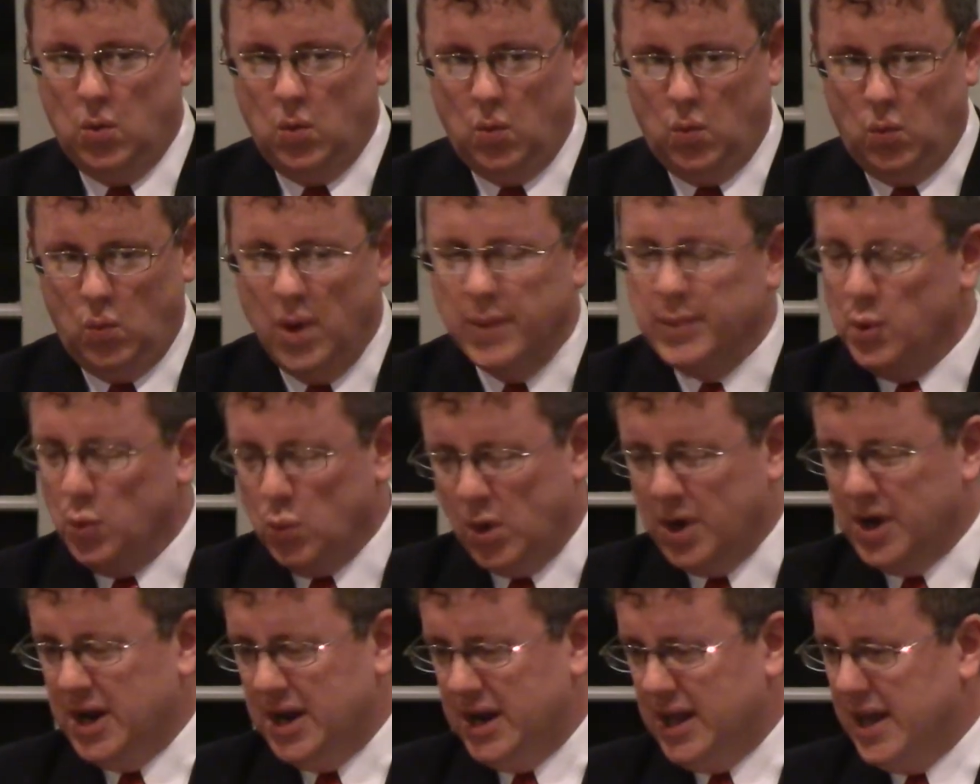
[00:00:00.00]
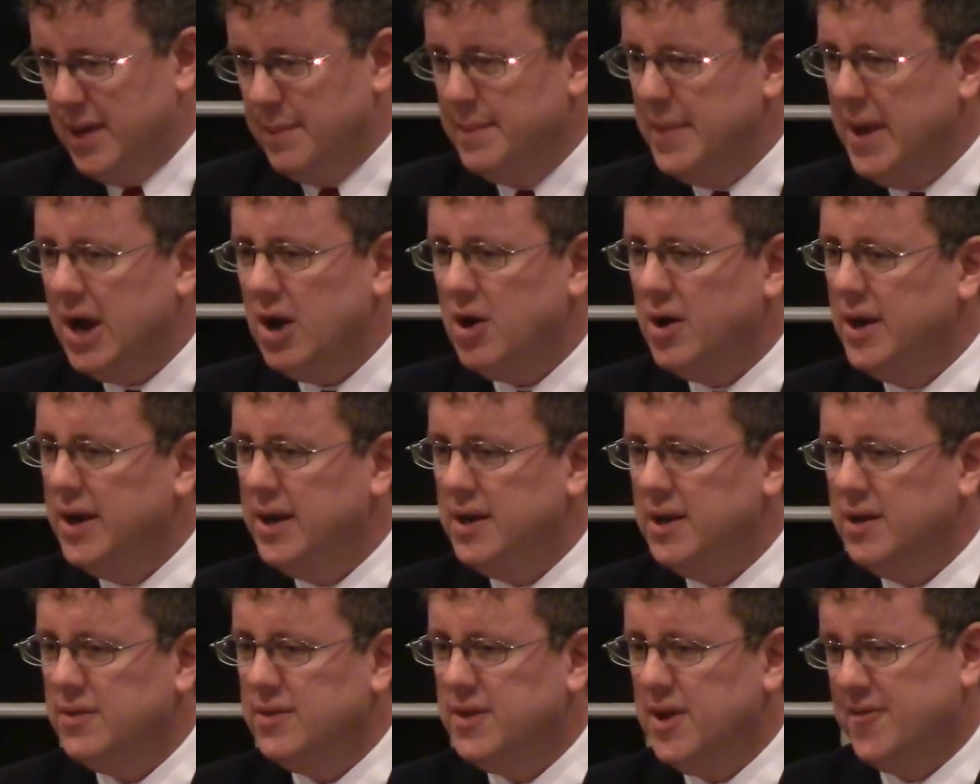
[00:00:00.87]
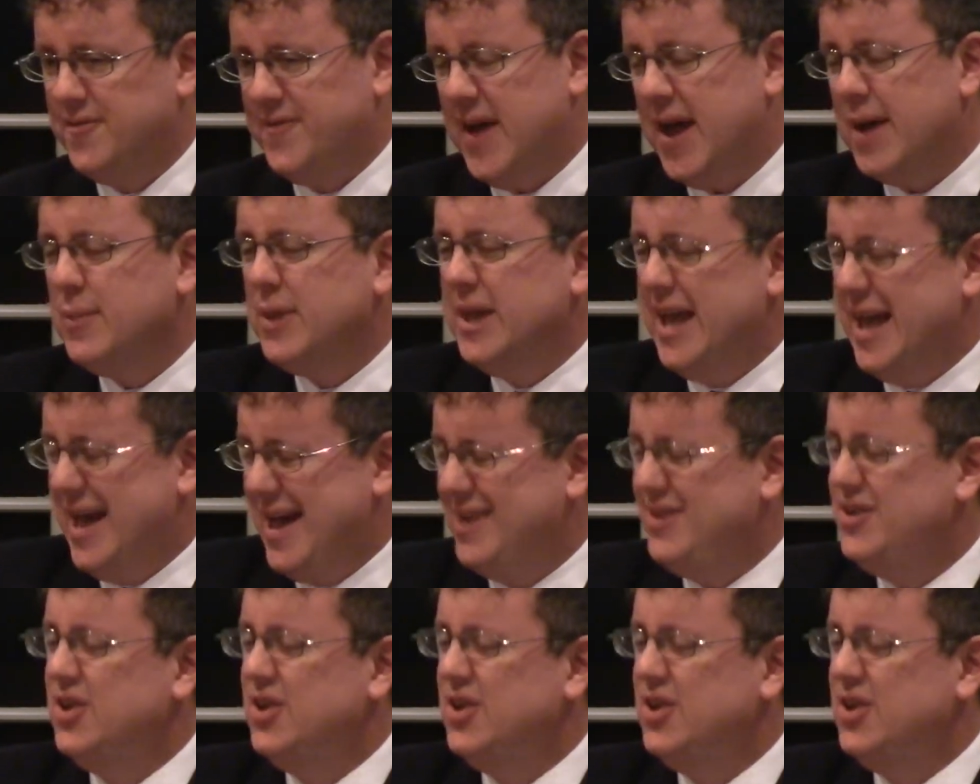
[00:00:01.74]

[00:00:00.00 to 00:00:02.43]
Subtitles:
women wanted to get married, their family had